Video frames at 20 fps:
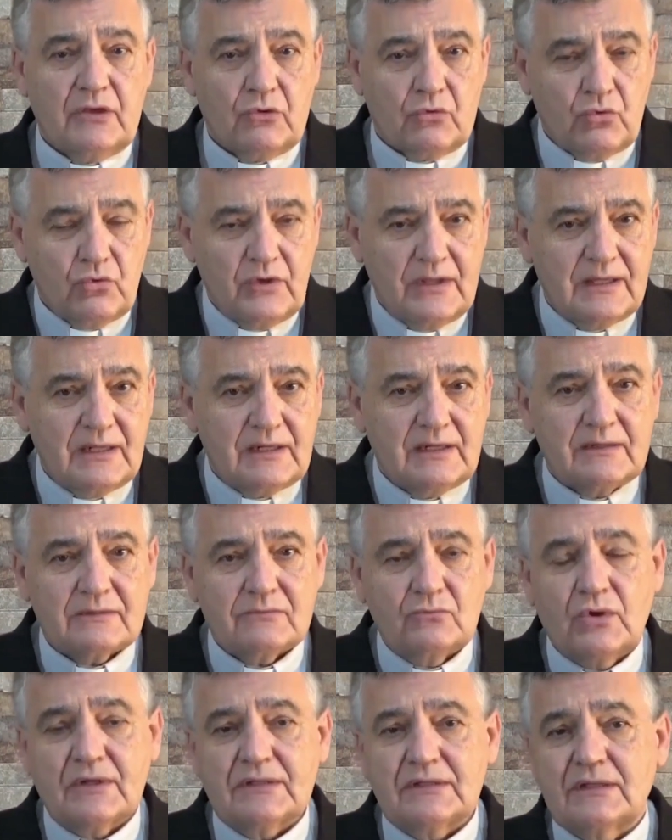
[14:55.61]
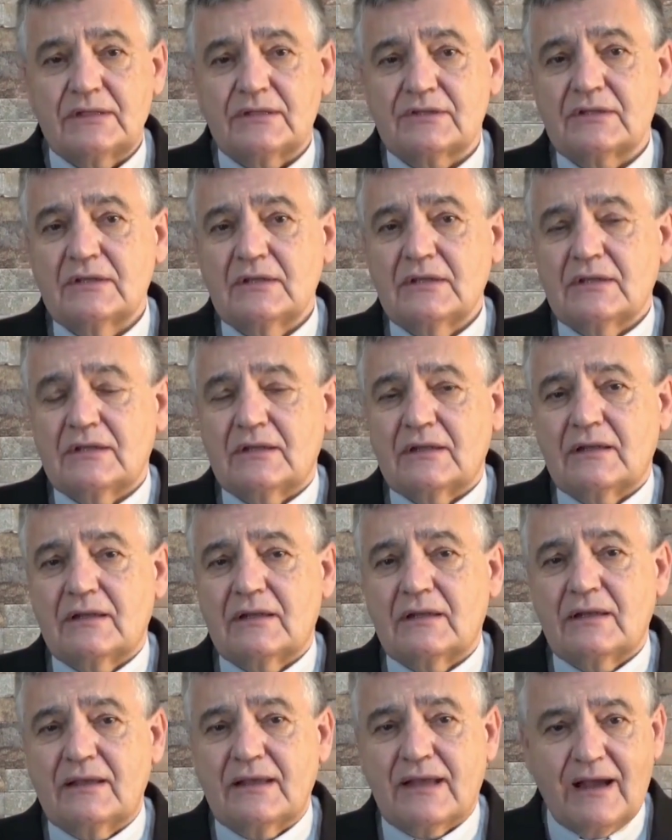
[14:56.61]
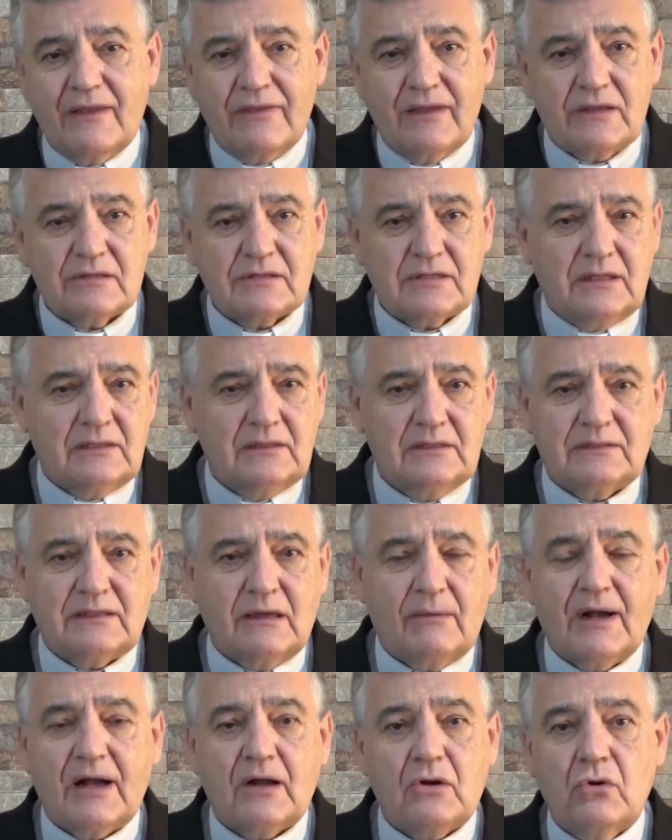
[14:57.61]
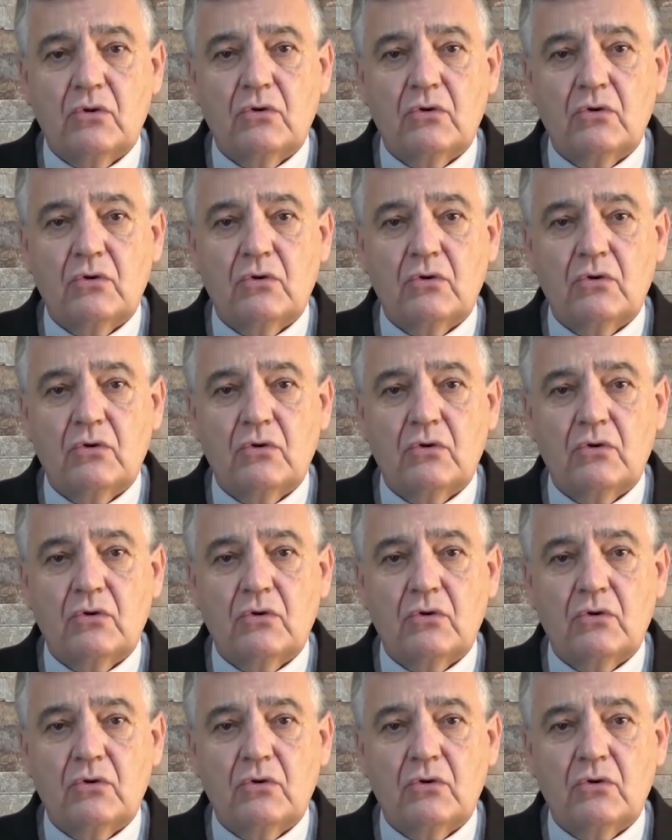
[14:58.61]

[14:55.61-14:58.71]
The number of deaths from AIDS was